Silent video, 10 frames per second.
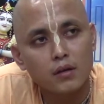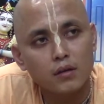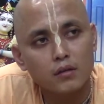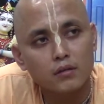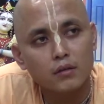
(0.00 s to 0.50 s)

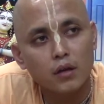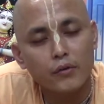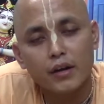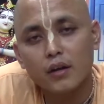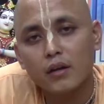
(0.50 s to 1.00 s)
he
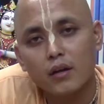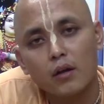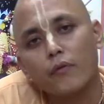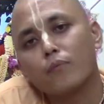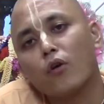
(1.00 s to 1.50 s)

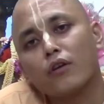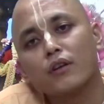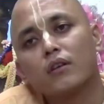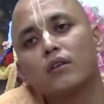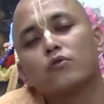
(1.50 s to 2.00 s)
every
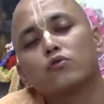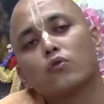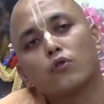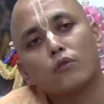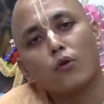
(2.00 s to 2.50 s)
morning he used to
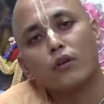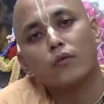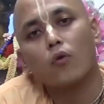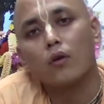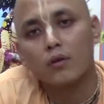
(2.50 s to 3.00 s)
go to the
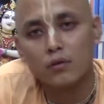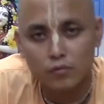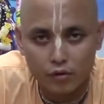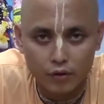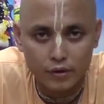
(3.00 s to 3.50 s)
morning walk
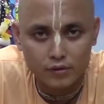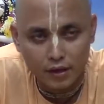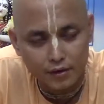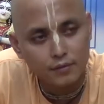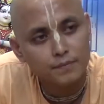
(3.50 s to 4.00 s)
to the
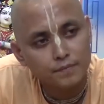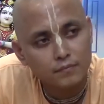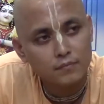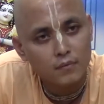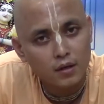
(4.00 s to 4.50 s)
riverside.
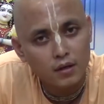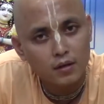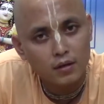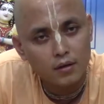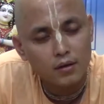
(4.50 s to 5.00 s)

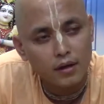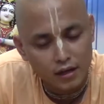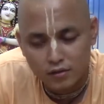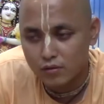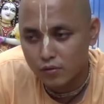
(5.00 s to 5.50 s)

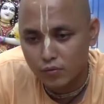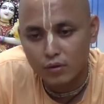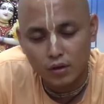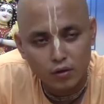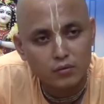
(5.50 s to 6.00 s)
As
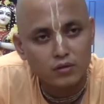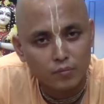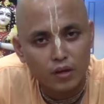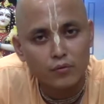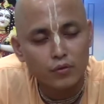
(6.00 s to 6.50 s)

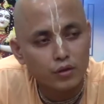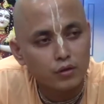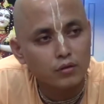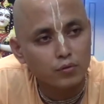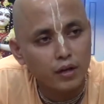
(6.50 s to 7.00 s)
sometime we
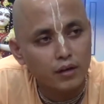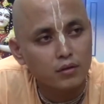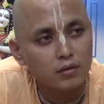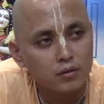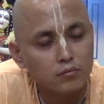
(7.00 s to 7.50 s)
do that.
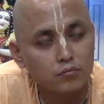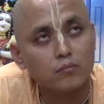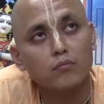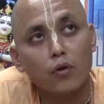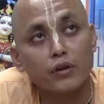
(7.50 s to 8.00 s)

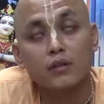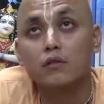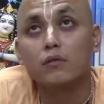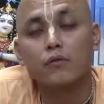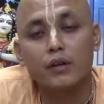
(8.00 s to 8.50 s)
Morning is a
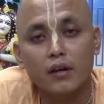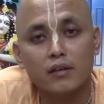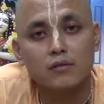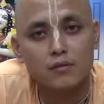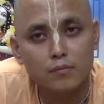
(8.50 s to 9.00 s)
very
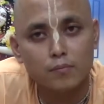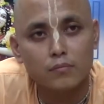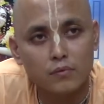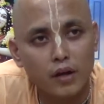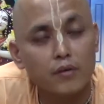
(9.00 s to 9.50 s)
nice
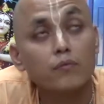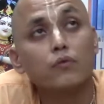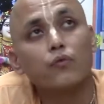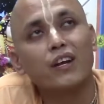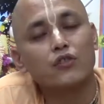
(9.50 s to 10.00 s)
time,
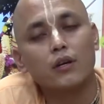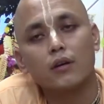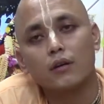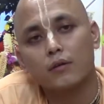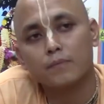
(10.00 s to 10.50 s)
fresh
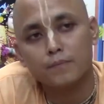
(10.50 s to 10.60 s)
air.